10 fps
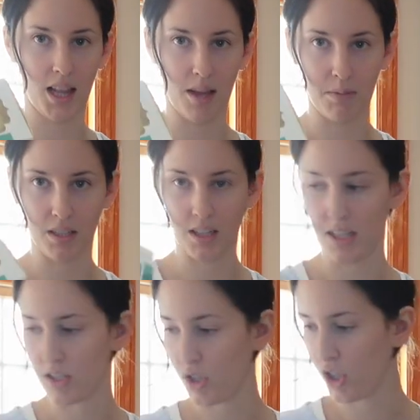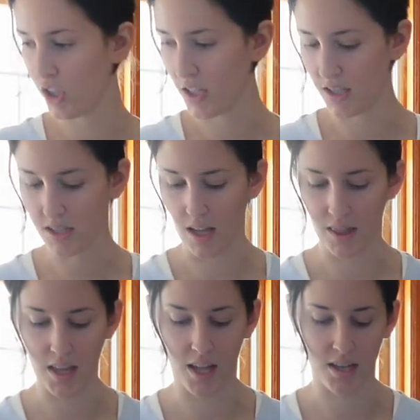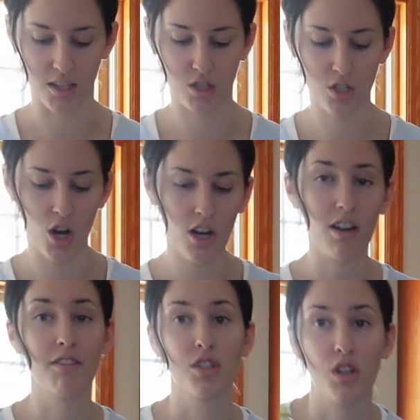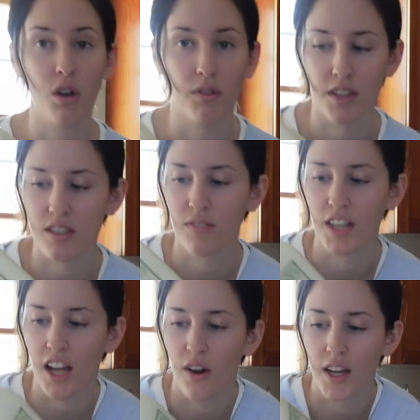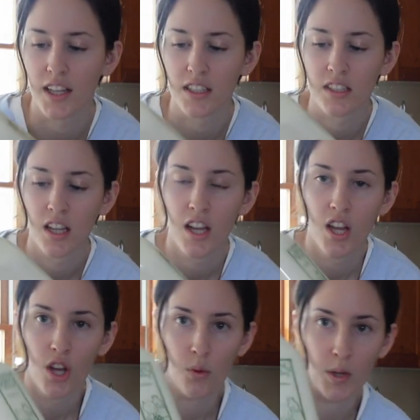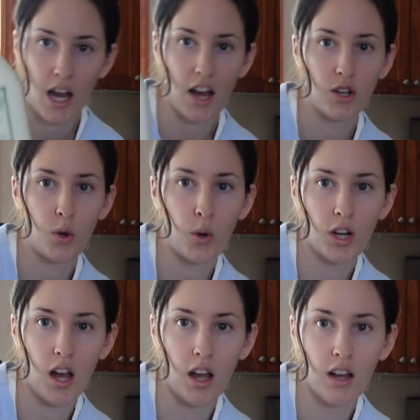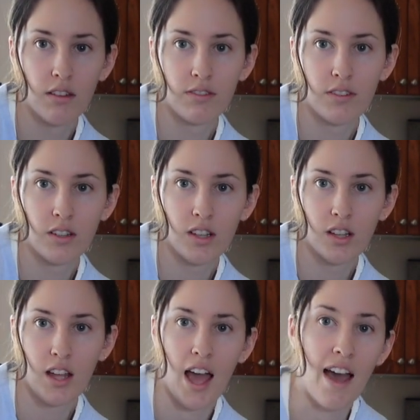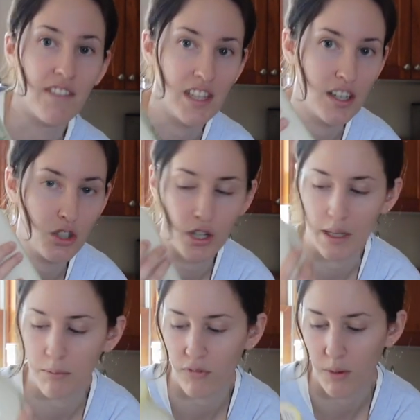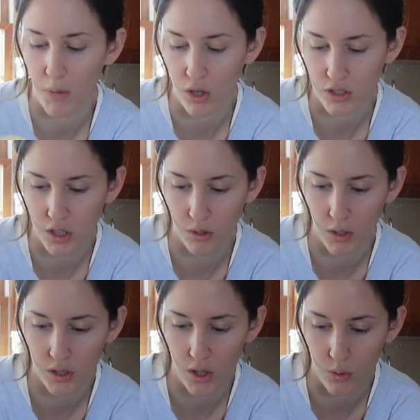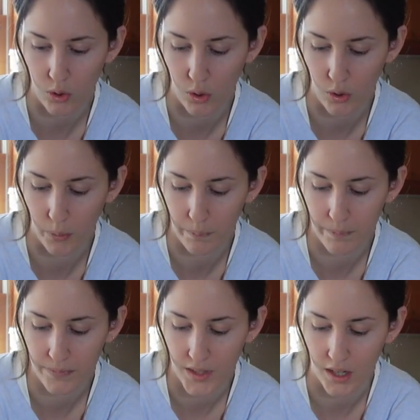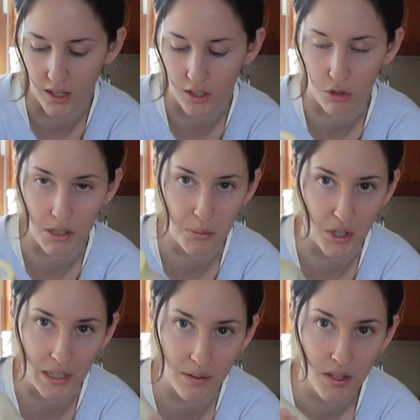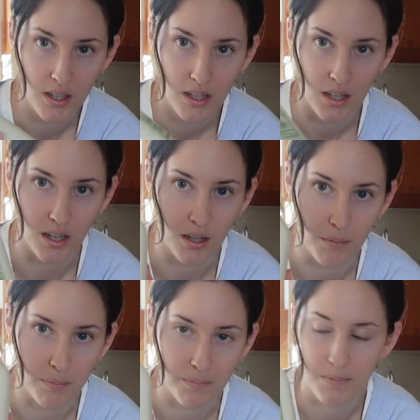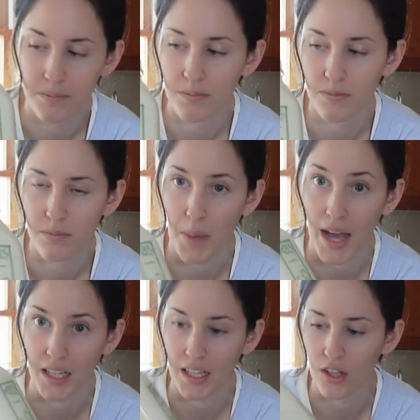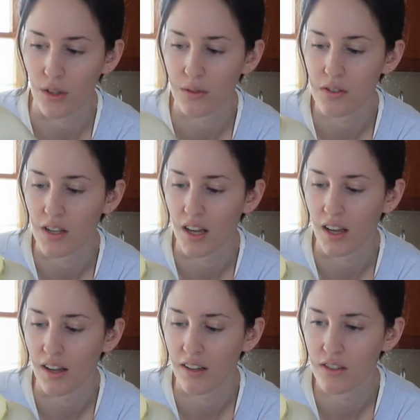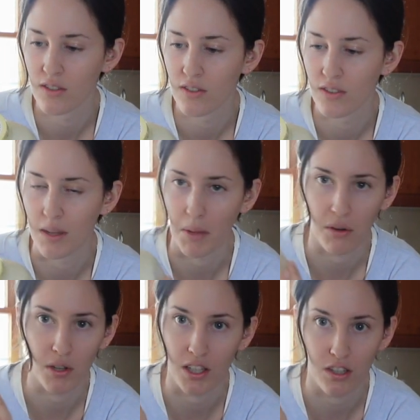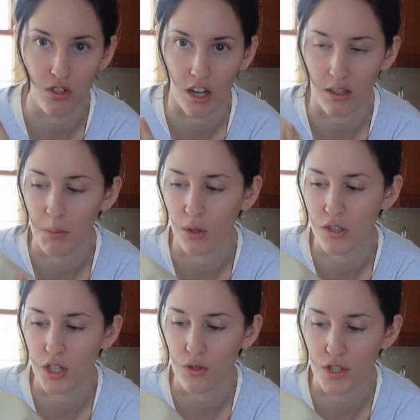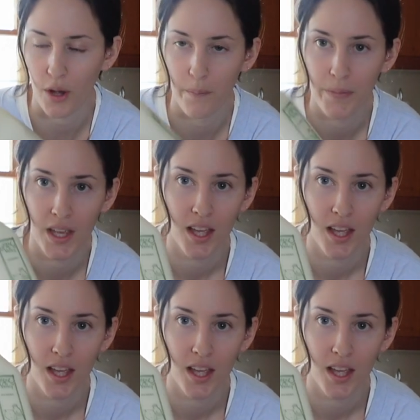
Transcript: lemon glazed cookies. And then the star of the show for this video is we got a quart of heavy cream from also a local uh, creamery, um, Battenkill. Uh, they make really good chocolate milk too. So